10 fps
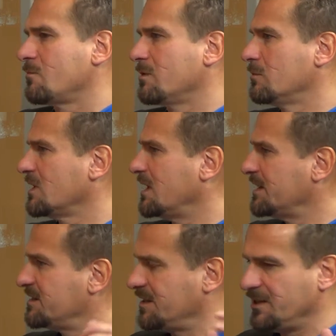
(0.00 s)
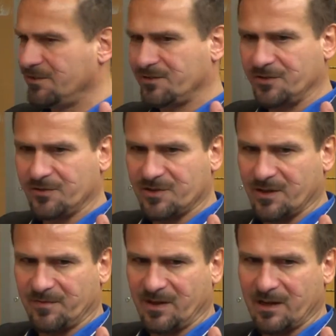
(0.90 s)
We would like to do
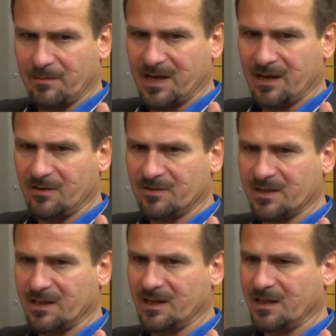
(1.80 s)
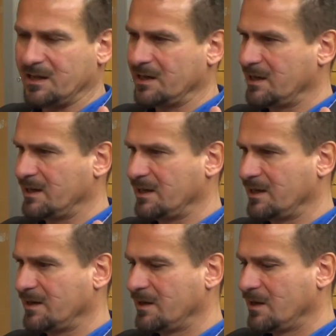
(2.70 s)
something about
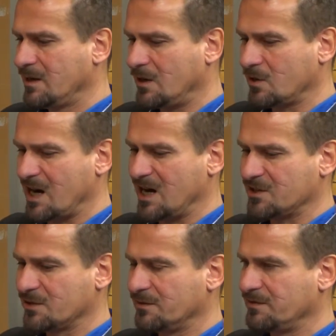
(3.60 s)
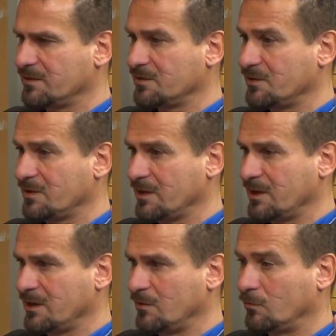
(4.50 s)
all kinds of
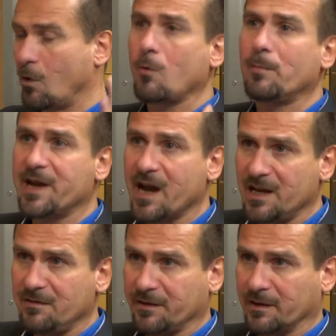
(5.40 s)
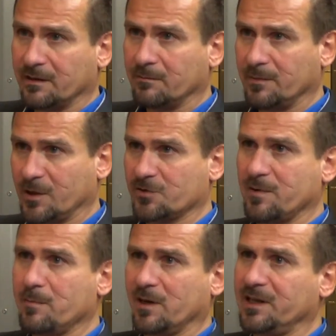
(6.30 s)
wrong behavior, because
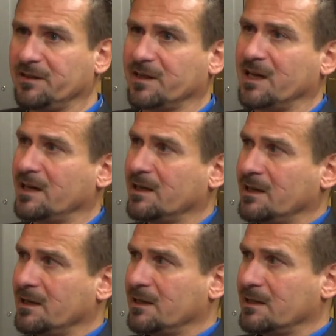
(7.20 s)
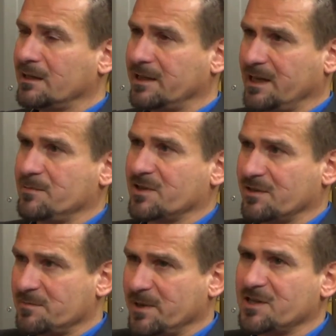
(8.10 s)
we believe that games are
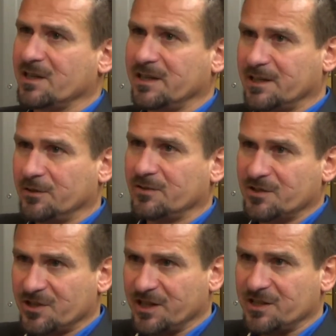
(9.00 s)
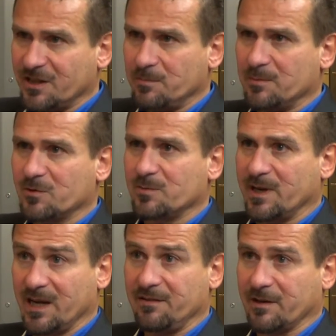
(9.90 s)
especially good in changing people's
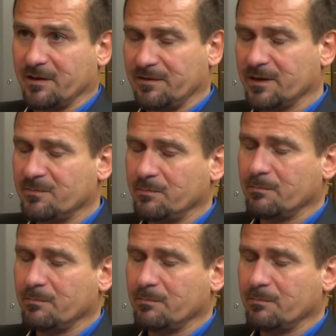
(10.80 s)
behavior if you